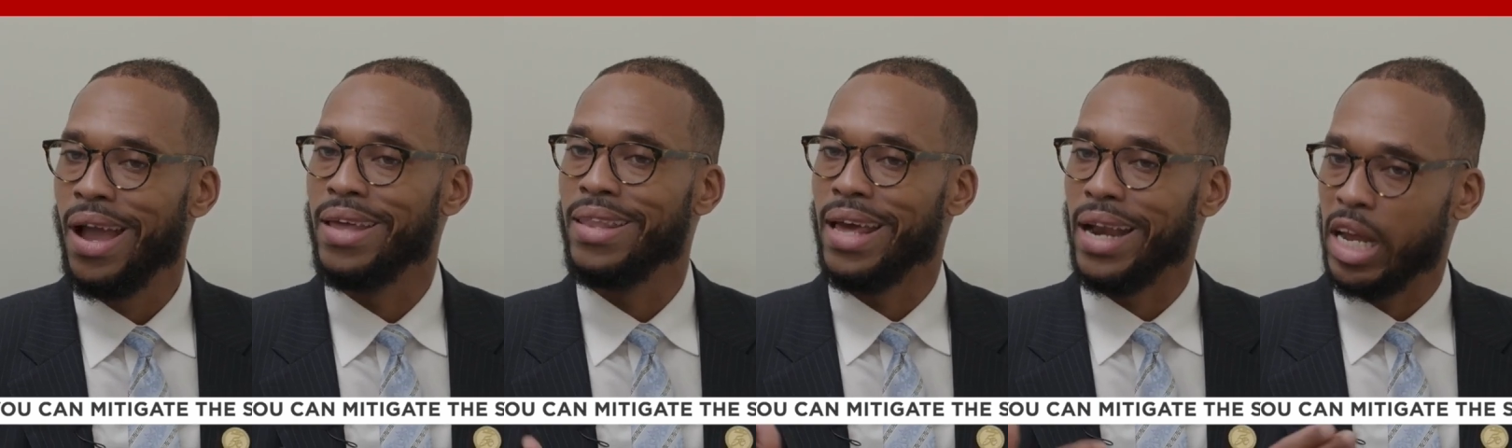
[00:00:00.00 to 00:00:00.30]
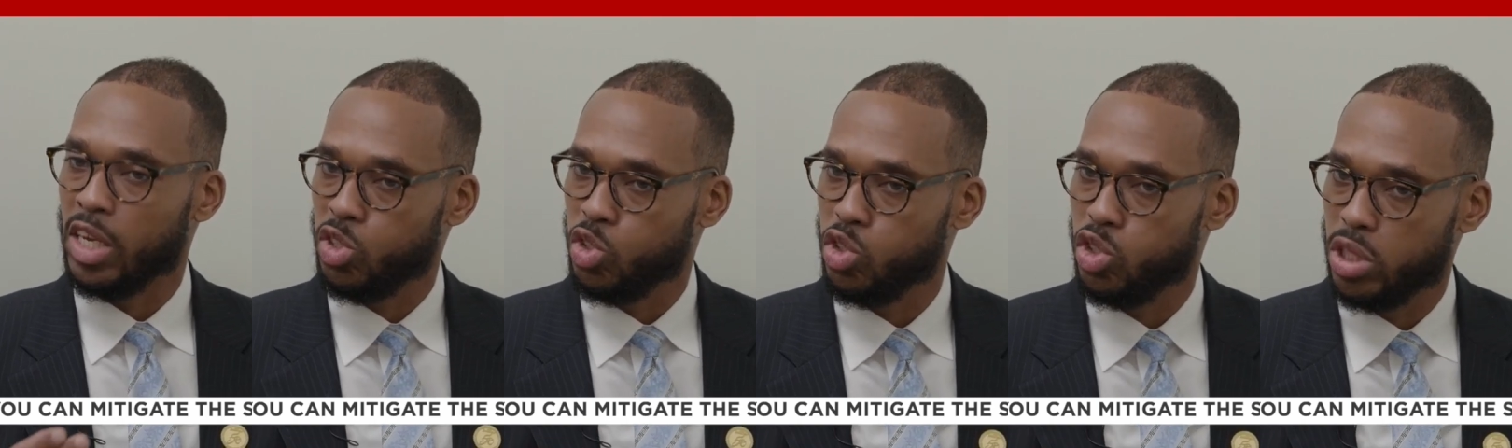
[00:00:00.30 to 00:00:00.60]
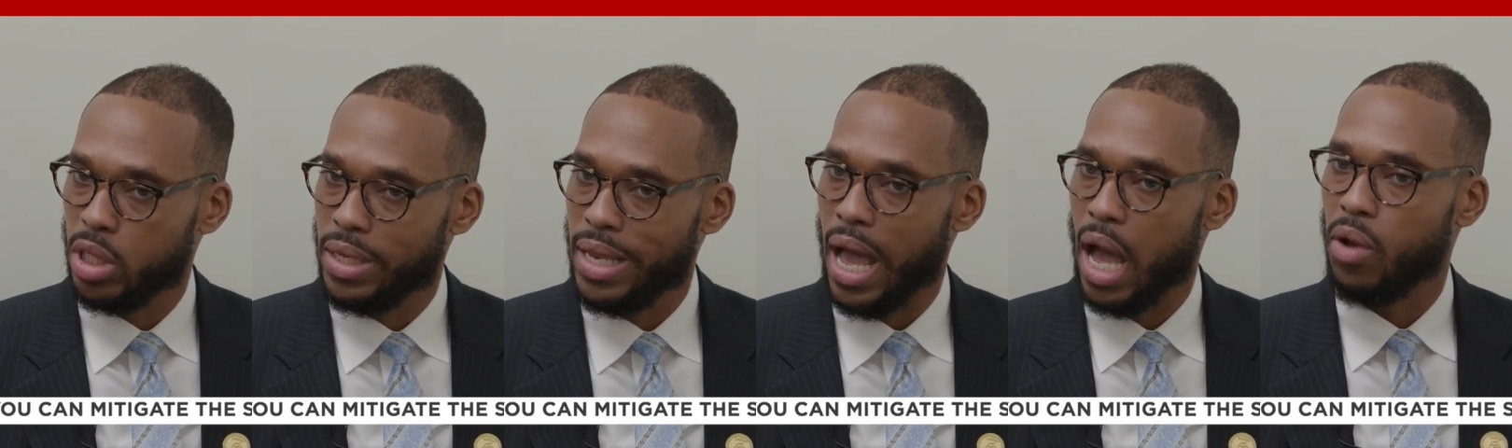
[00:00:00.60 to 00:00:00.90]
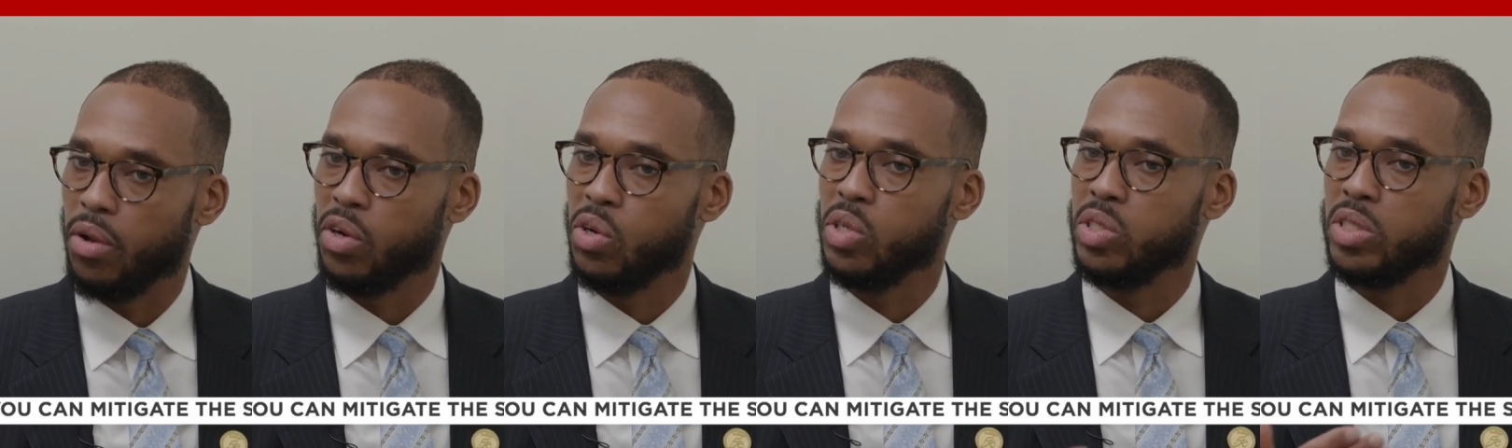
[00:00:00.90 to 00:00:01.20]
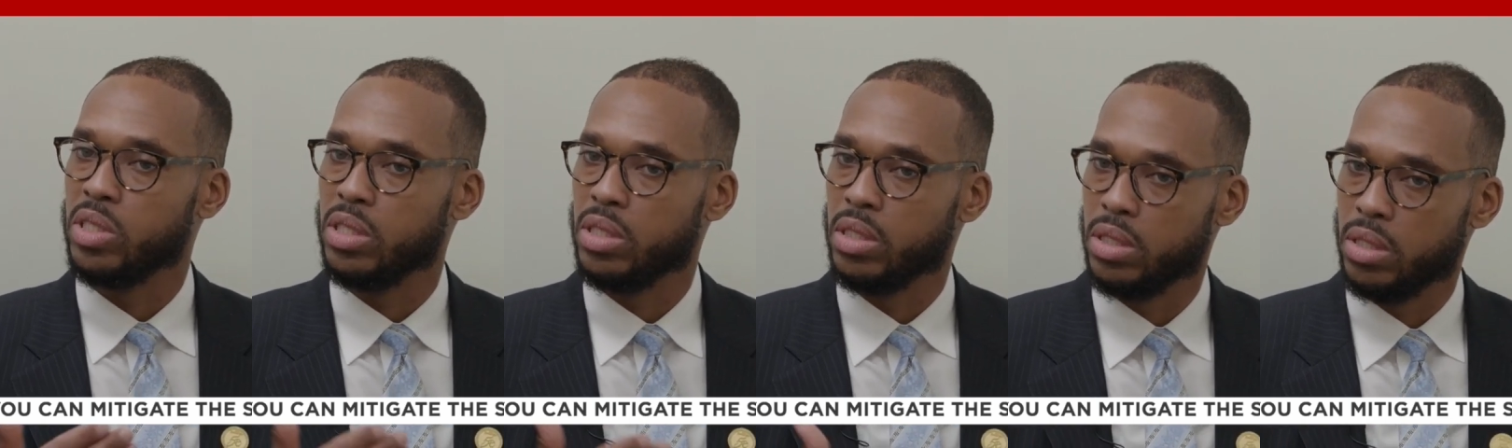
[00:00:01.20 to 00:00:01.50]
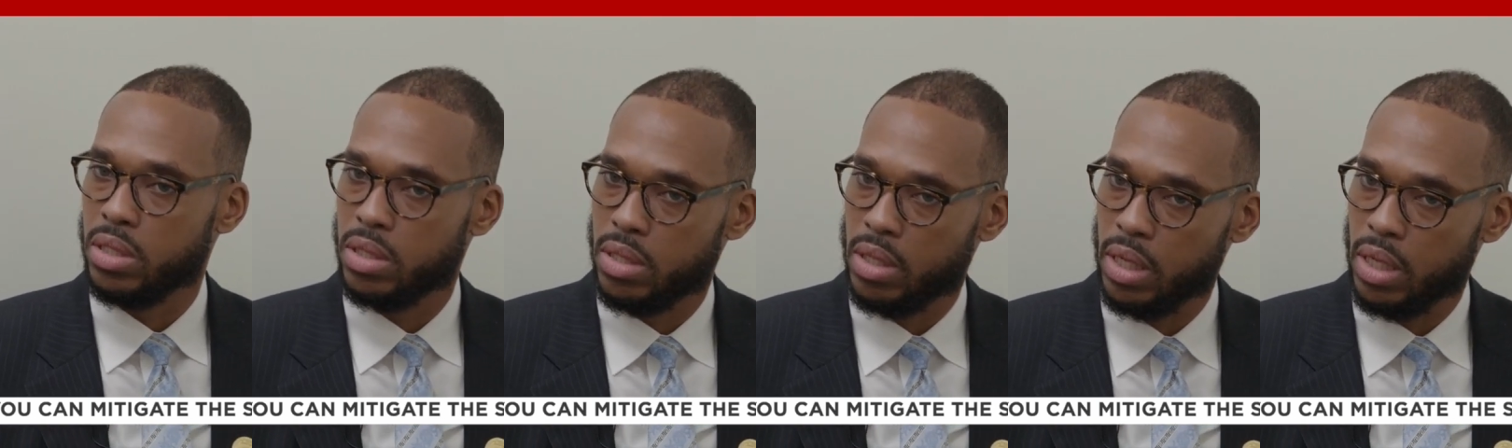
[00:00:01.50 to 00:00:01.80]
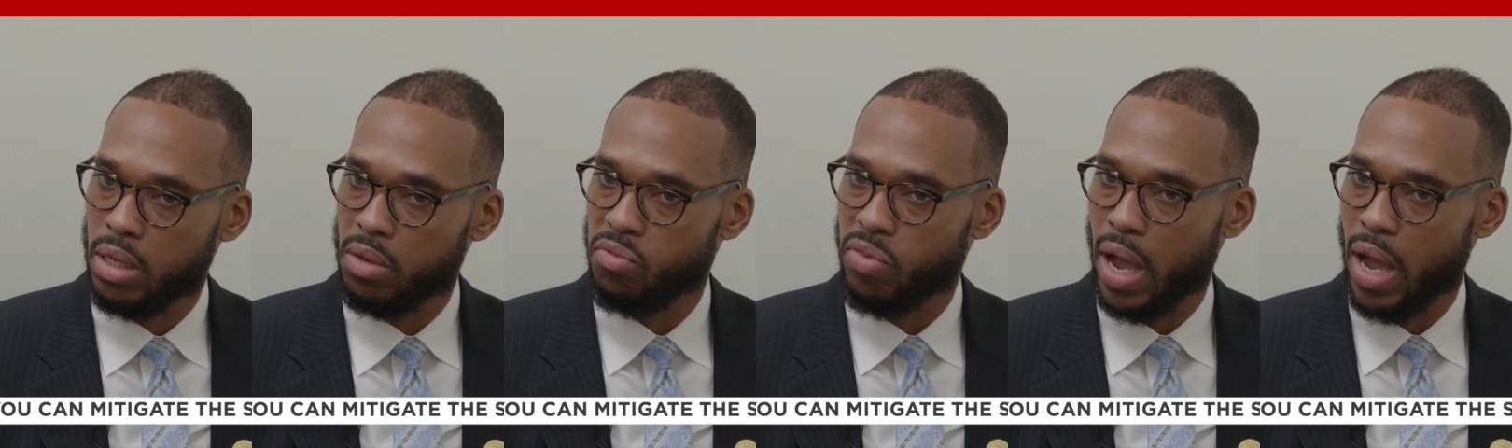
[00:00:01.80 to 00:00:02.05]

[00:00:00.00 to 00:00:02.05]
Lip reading: and that estrogen now increases the